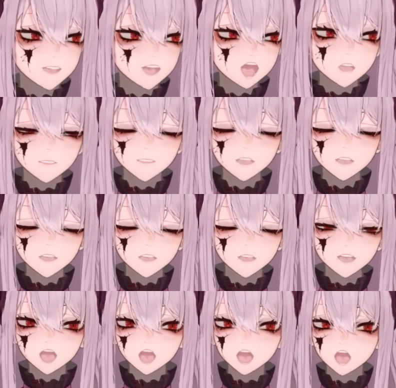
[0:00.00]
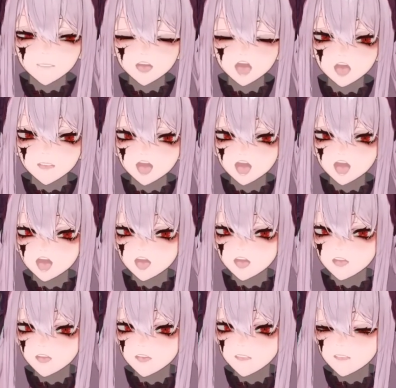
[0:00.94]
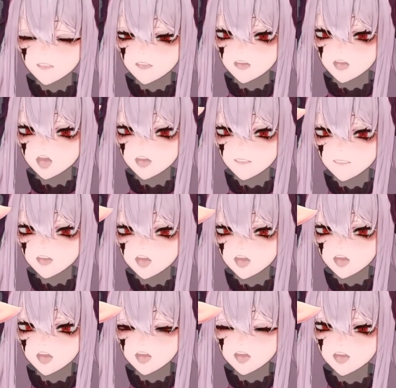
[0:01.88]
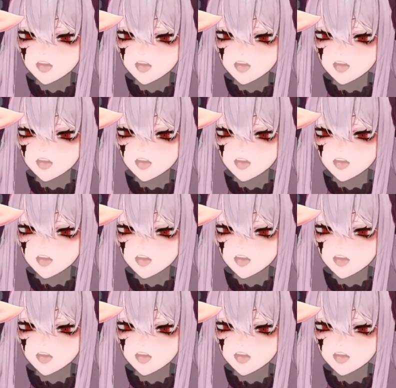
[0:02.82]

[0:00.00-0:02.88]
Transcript: just I'm just having an off day right now, like I said.